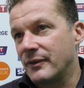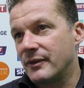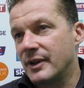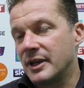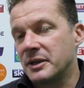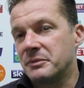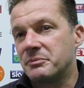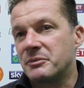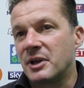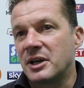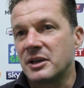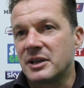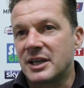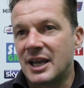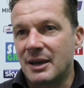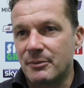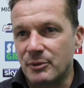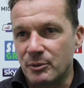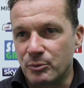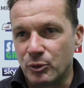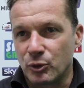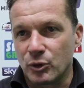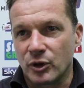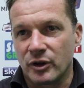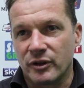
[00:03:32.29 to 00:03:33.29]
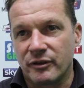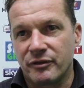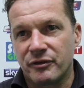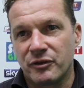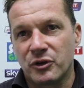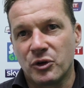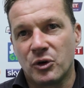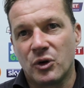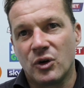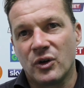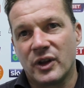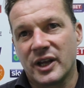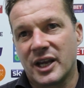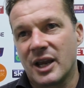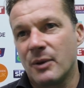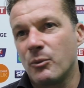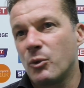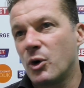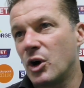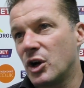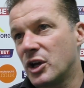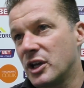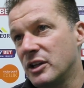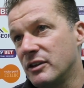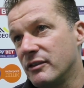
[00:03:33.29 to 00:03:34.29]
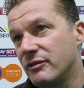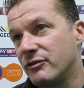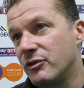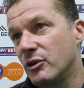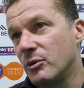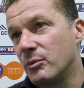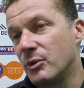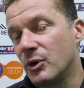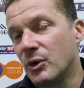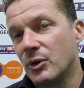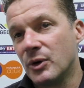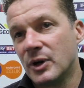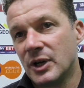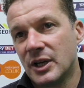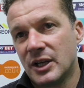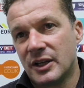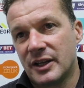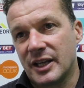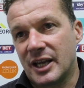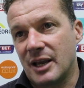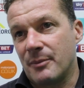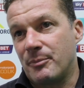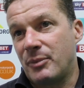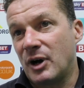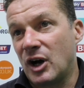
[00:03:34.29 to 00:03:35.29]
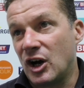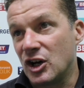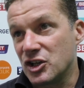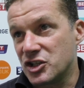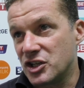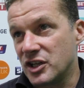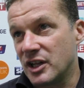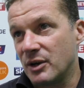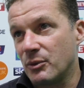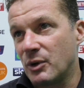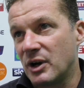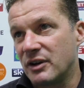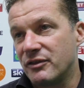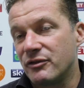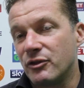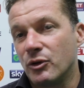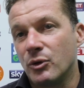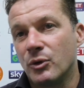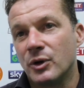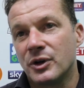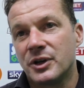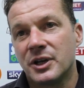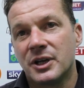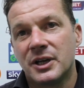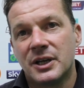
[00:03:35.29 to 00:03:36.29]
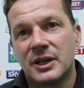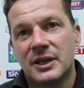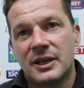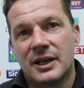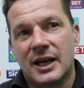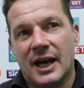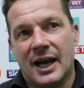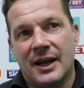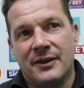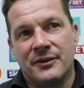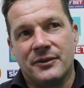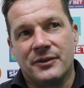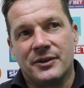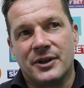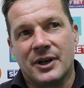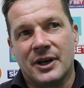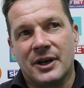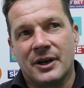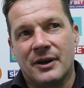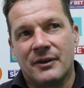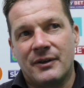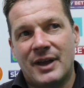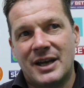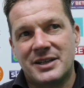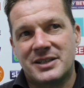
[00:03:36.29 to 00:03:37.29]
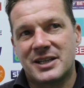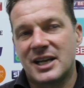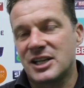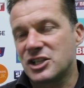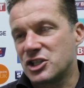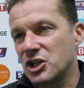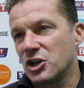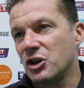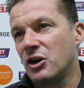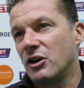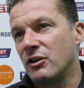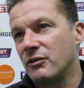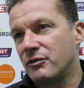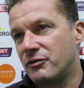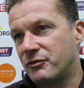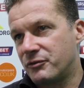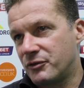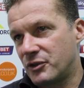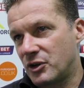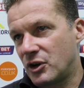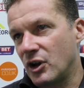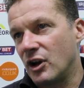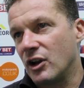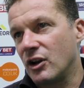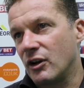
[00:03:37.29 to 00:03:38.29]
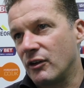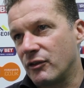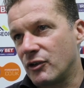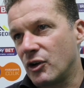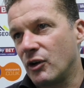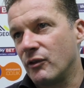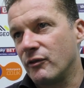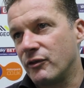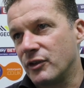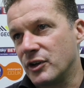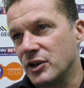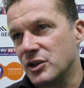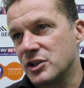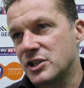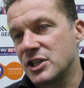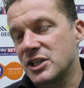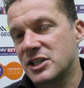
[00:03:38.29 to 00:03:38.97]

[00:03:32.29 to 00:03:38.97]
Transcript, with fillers: They, they kept the ball on the floor, they kept working the football, they kept passing their way forward, and uh, that takes a lot of a lot of confidence.